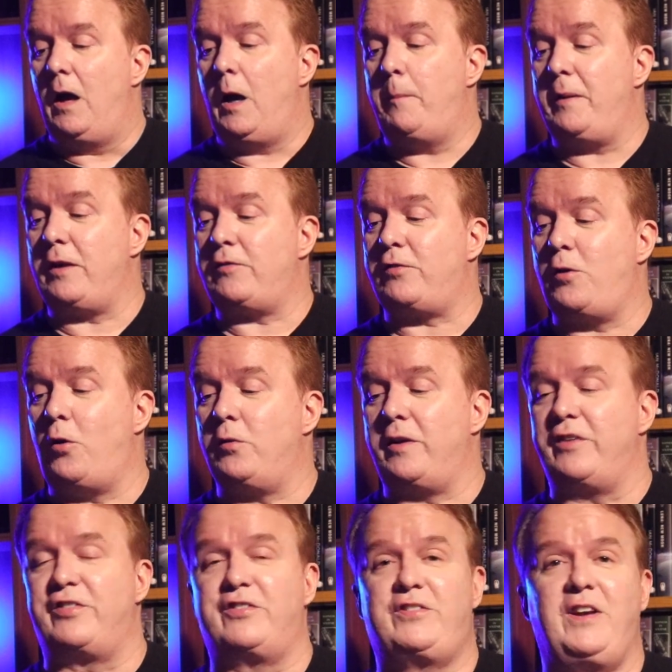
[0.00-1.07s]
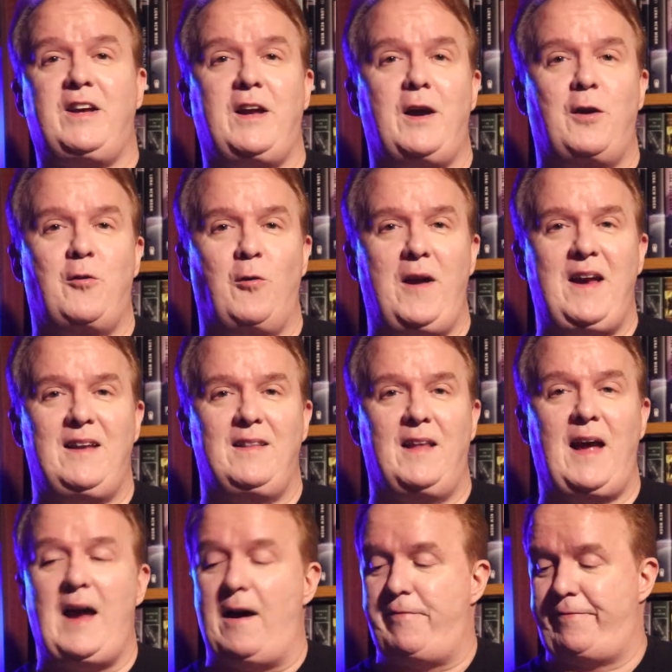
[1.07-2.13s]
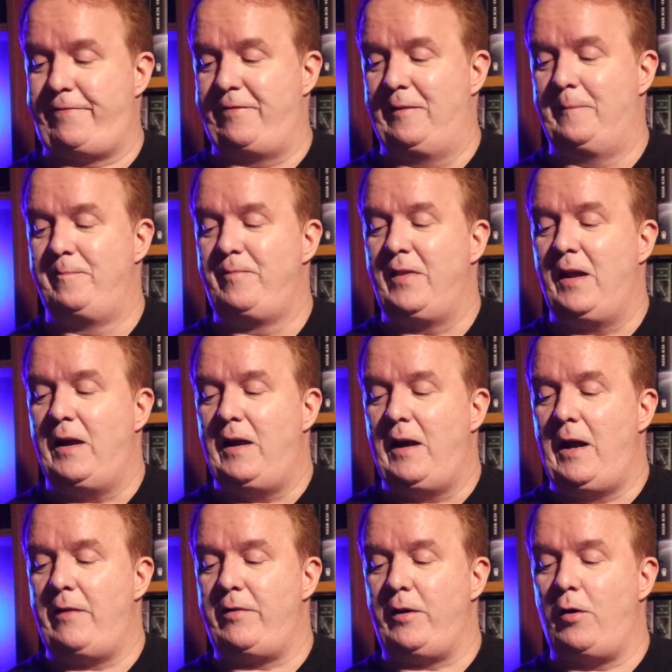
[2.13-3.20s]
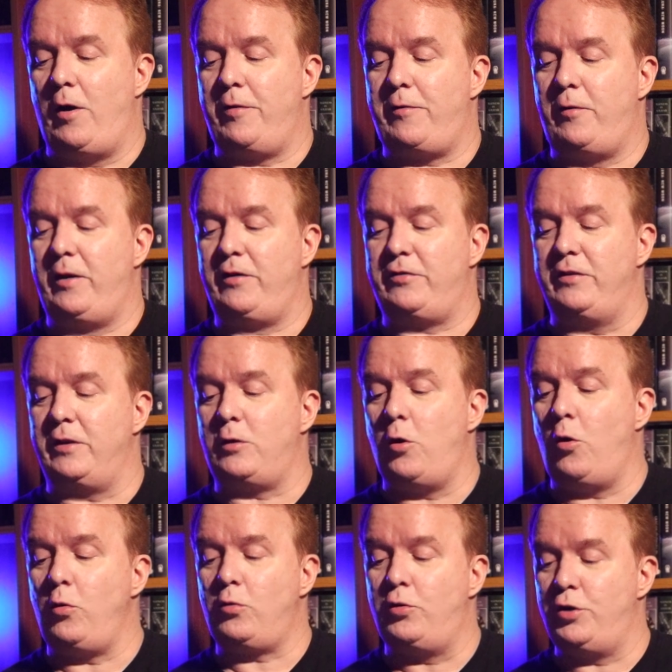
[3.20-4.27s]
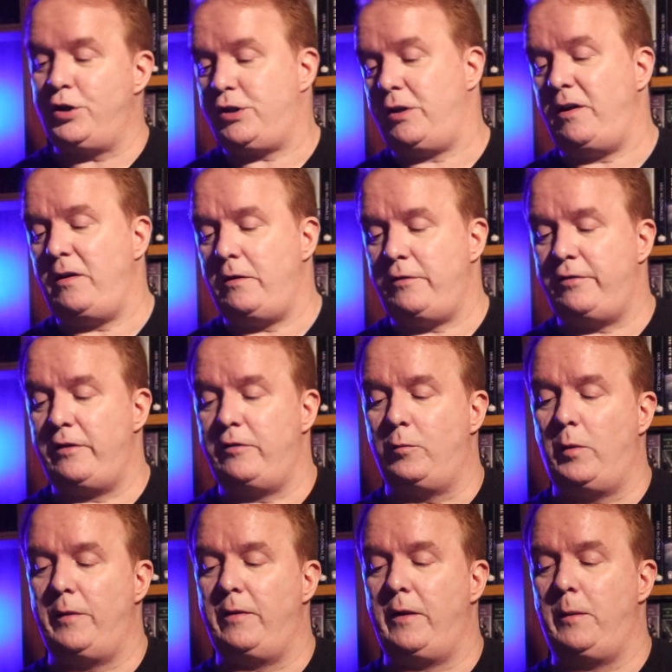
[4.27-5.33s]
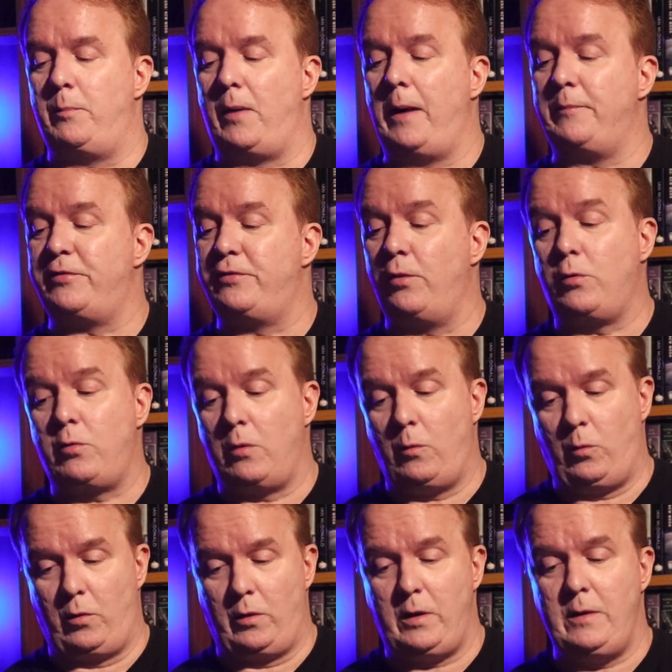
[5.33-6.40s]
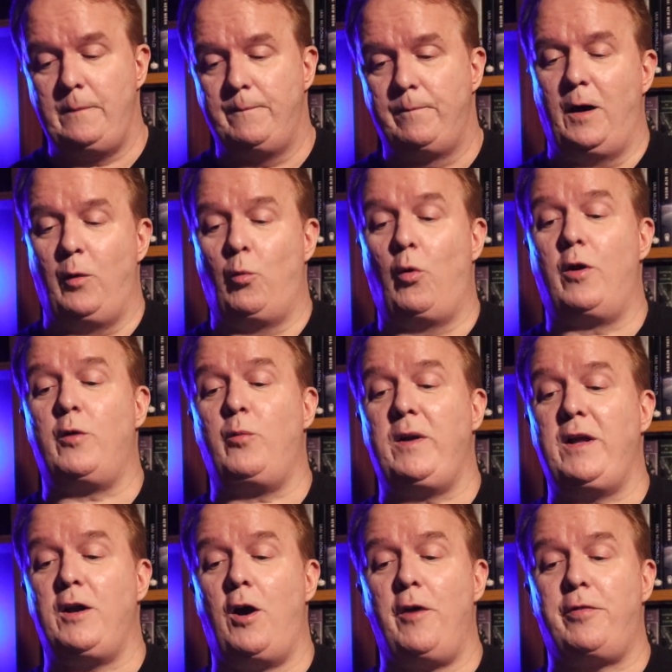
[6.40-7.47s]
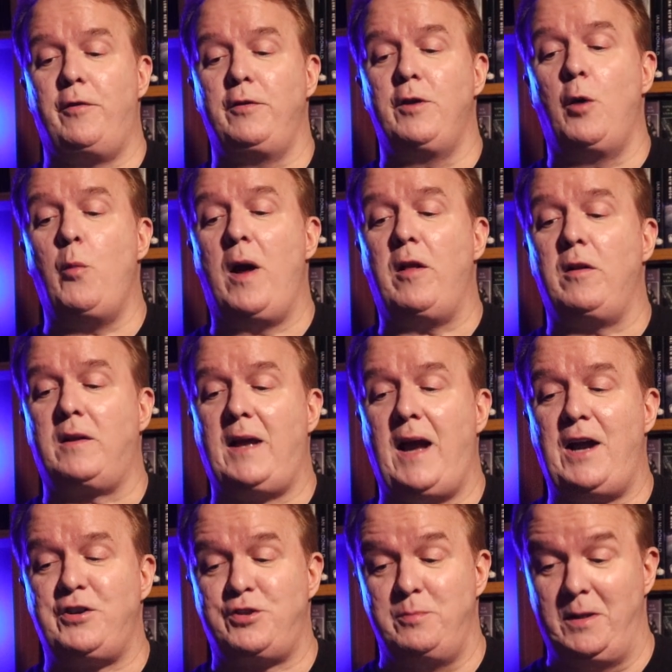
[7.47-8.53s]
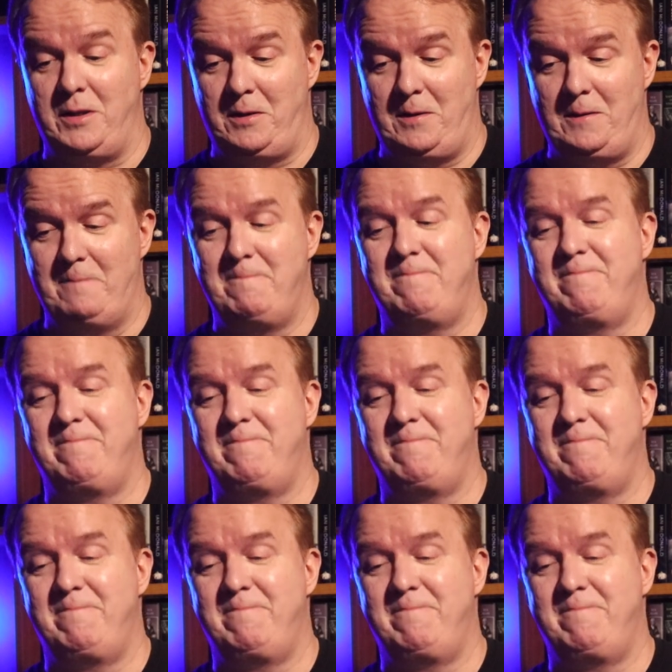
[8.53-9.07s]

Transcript: Uh, but it's called A Sick Grey Laugh. And the author is Nicole Cushing. She's won the Bram Stoker Award. Award-winning author Noel Cashman.